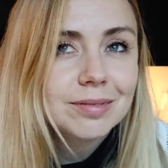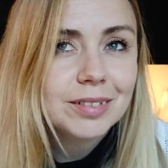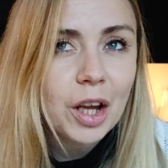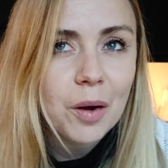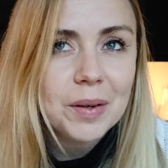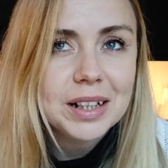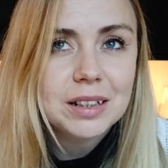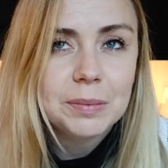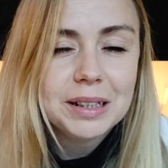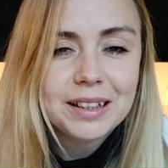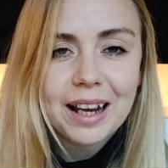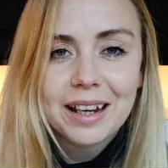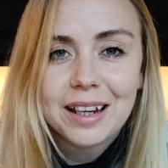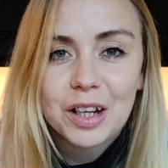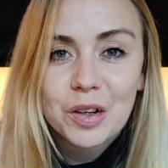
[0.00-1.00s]
going to be
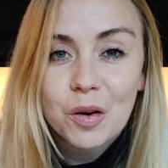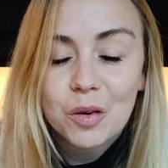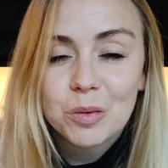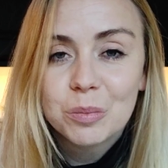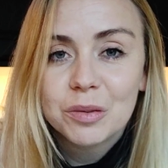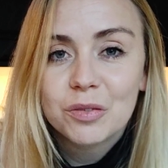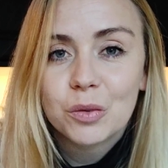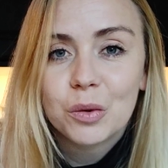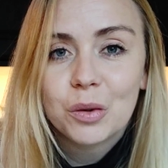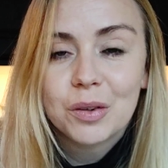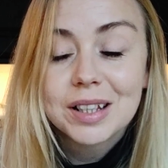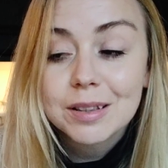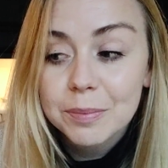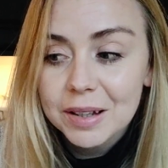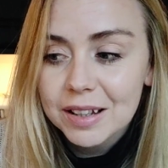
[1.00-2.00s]
taking on before
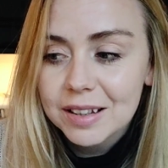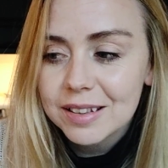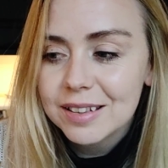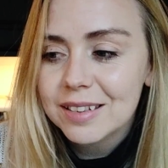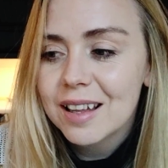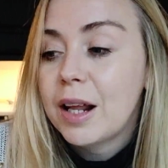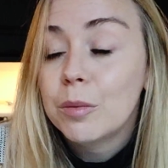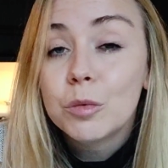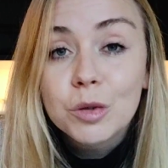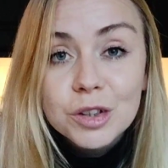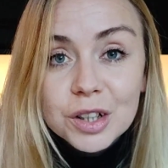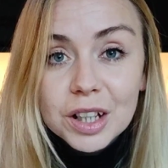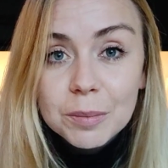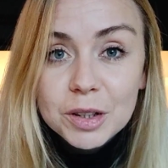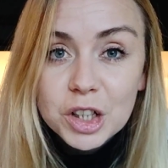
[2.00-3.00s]
Christmas. And I'm
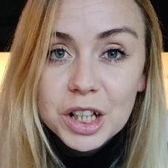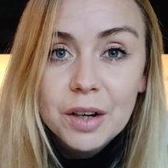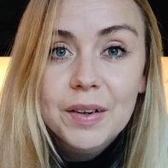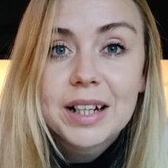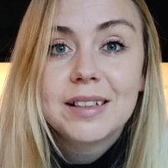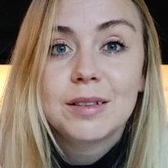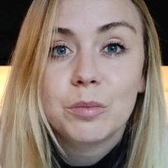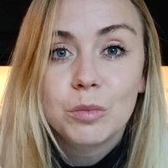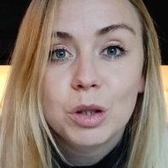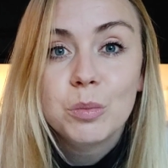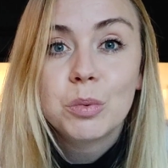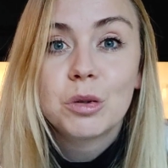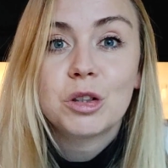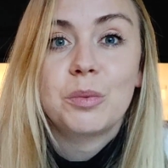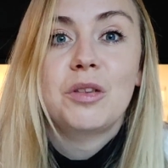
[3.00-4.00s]
also going to be sharing some mood
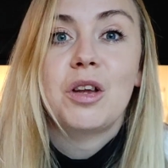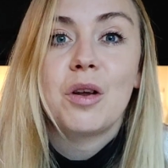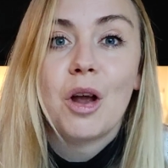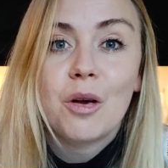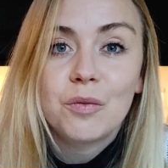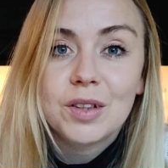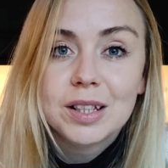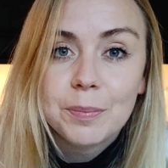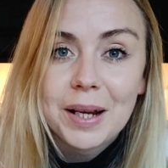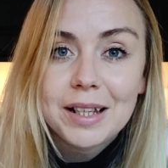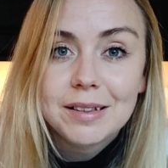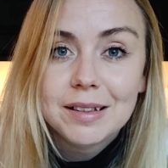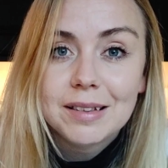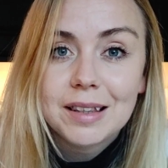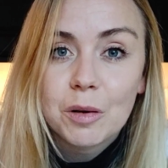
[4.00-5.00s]
boards with you of the
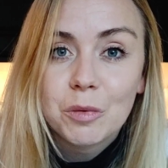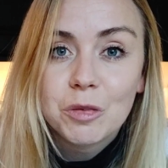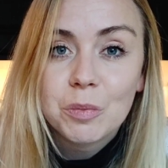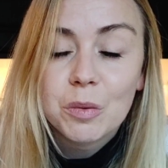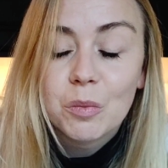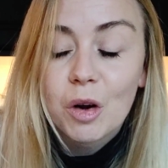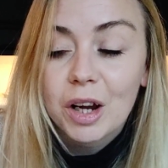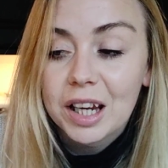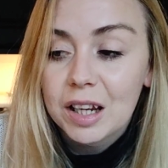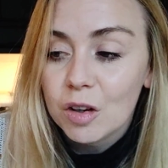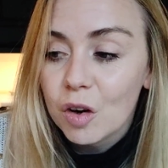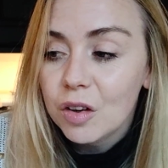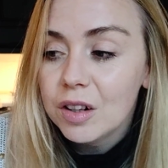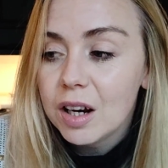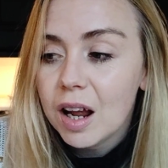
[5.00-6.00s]
spaces that we've been
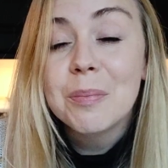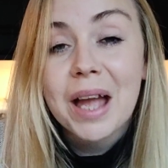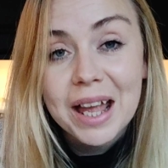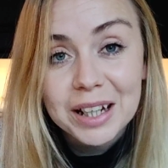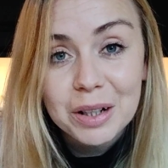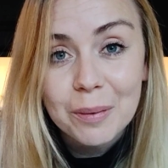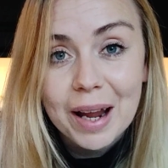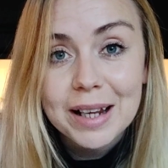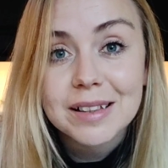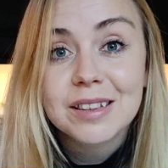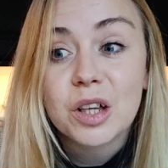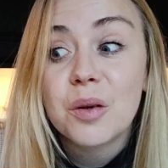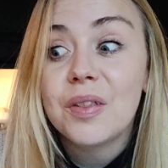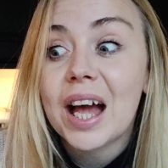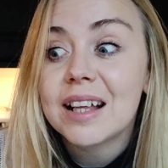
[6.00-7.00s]
working on. But anyway,
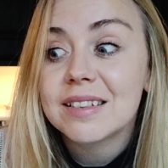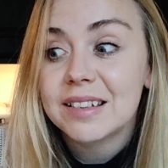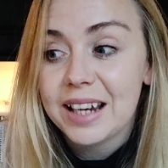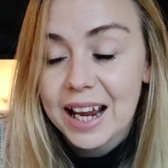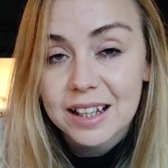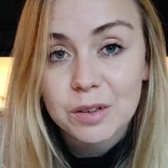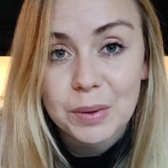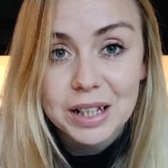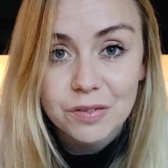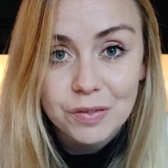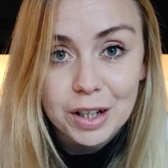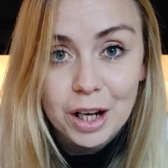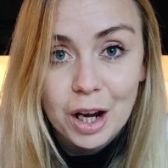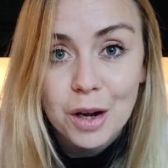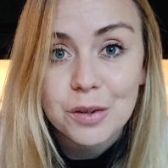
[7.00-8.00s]
so that's next week's
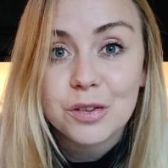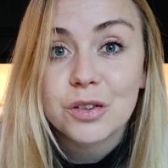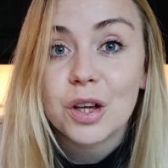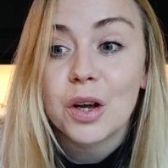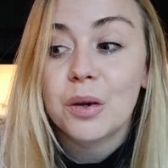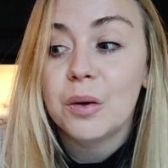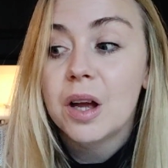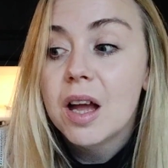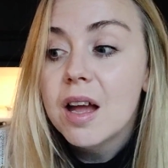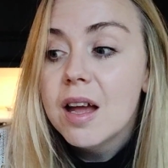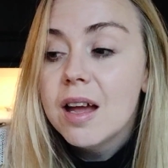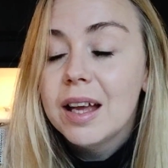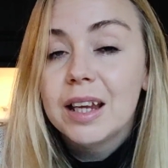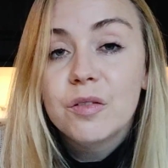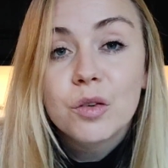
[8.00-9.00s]
video. So
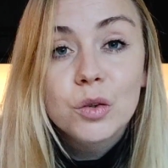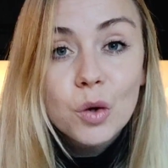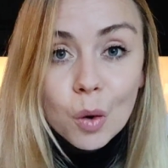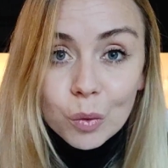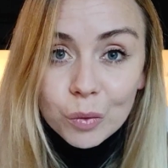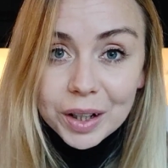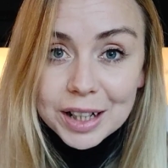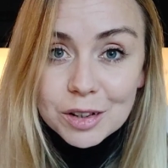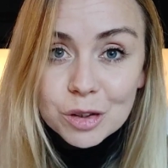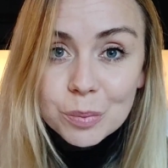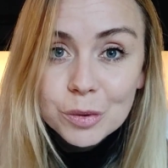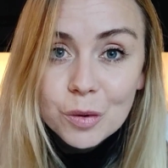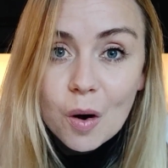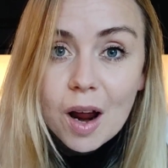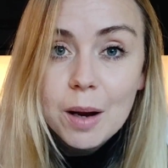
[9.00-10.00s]
if you're not already
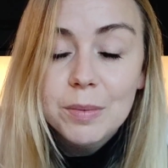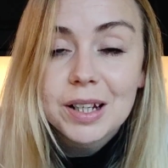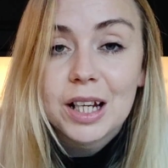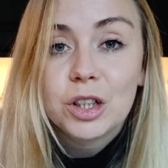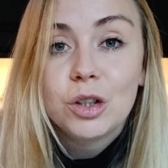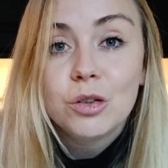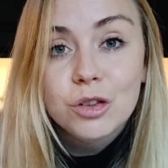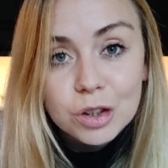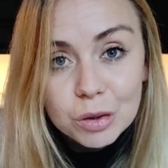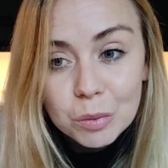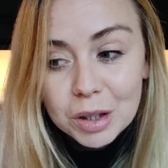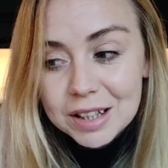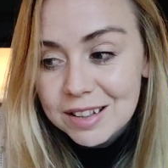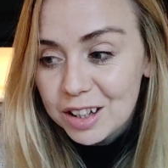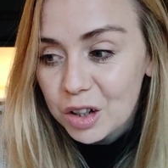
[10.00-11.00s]
subscribed and you do
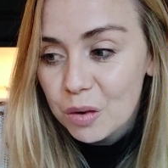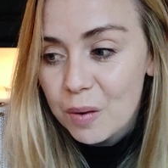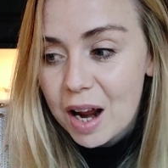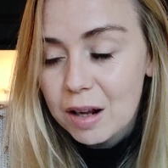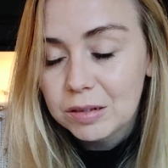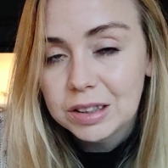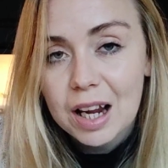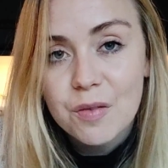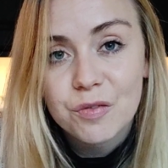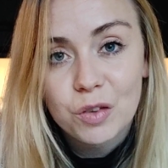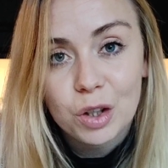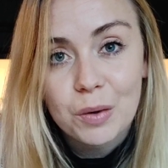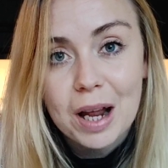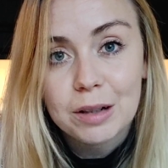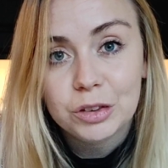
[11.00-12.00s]
want to stick around and
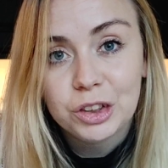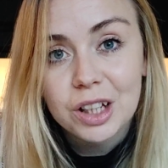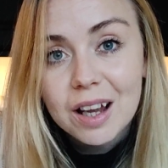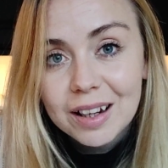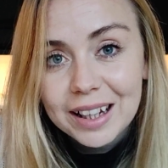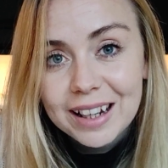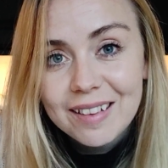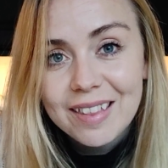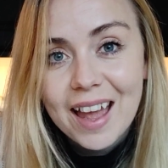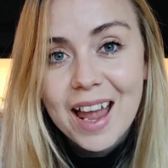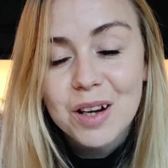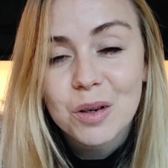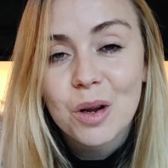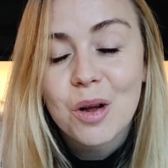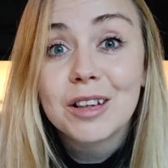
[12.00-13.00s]
follow our journey,
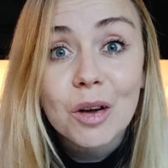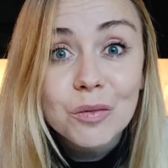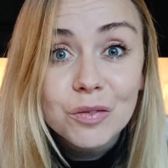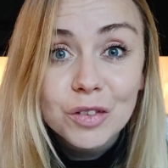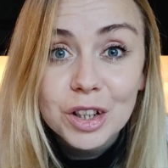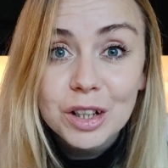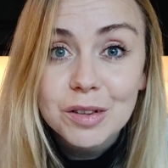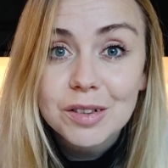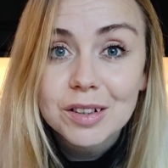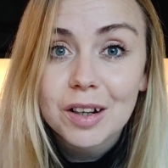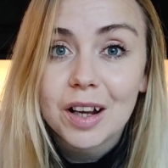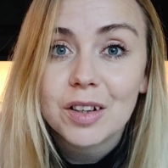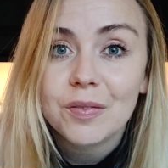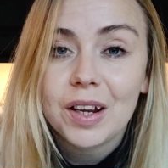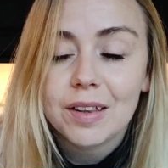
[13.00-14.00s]
then I'd love for you to
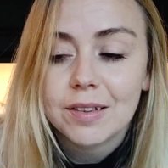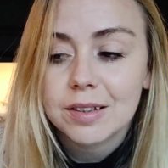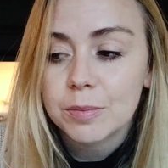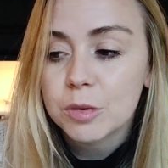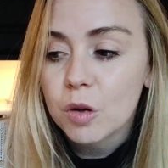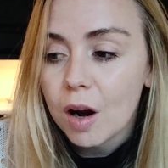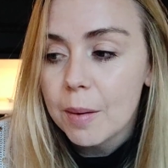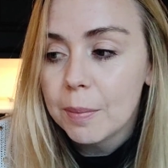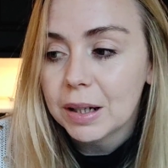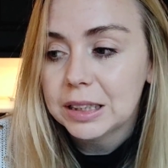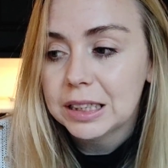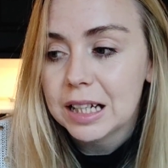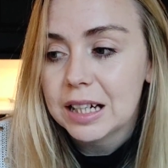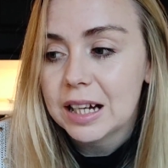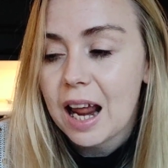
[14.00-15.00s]
kind of hit the subscribe
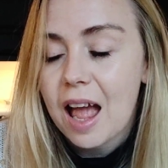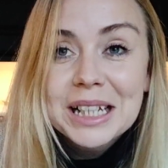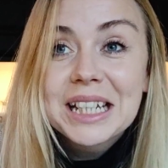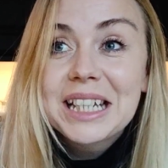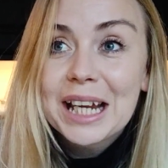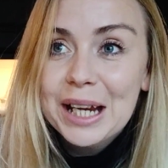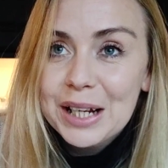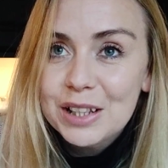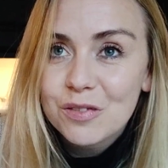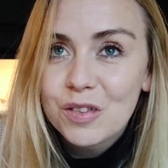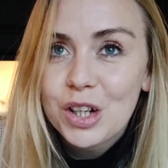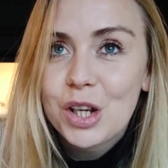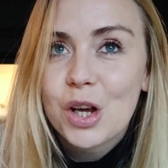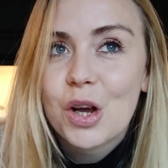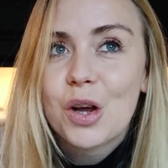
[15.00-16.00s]
button. But today's
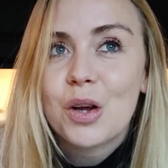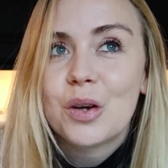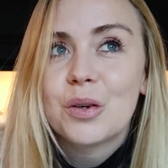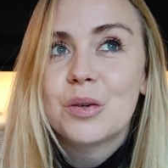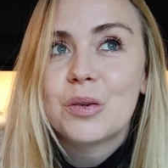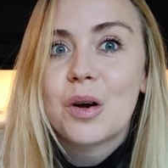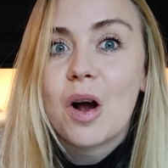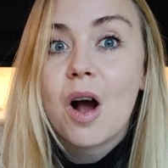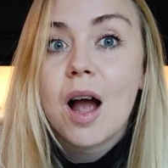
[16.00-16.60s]
video,